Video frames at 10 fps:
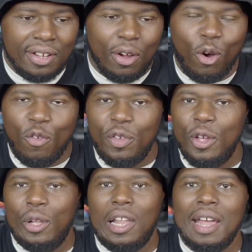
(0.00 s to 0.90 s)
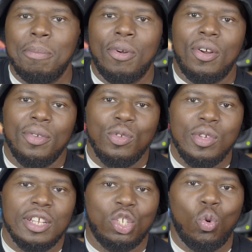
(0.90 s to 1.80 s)
over your library, you
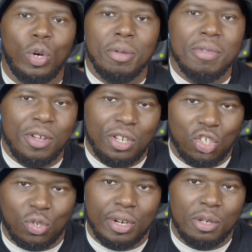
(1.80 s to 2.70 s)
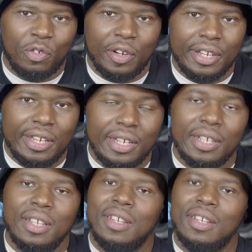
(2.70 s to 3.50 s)
get 20 million streams for the year,